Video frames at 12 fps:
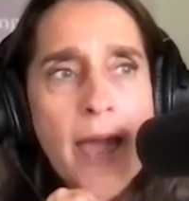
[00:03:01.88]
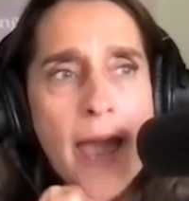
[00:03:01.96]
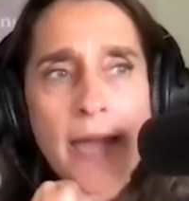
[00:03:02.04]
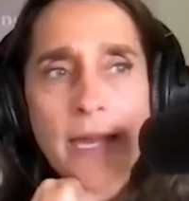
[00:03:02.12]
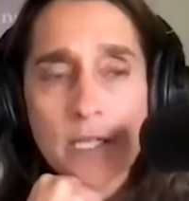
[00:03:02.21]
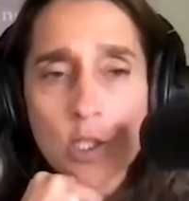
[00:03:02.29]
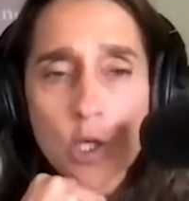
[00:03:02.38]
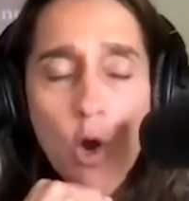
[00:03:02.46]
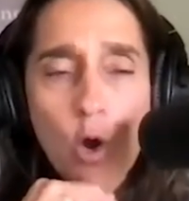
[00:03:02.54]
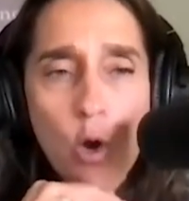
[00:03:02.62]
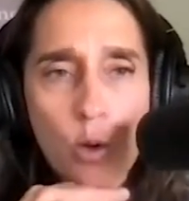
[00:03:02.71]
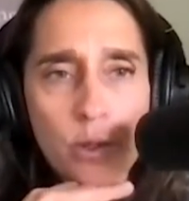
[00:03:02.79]
And it's
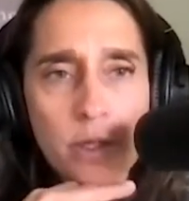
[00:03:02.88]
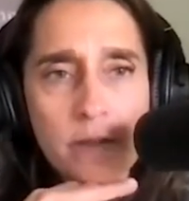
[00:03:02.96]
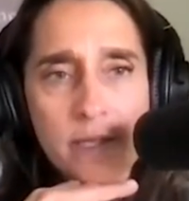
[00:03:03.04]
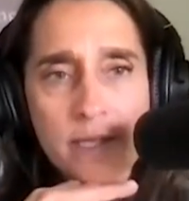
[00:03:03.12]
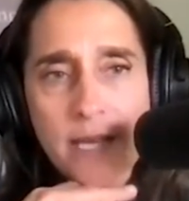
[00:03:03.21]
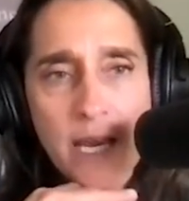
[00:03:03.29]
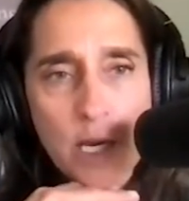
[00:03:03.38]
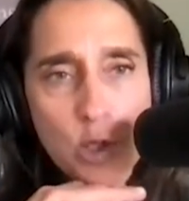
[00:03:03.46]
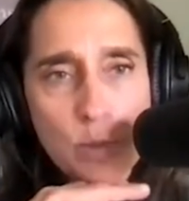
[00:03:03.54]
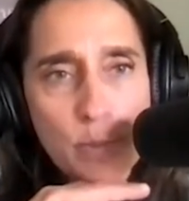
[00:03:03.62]
called the sage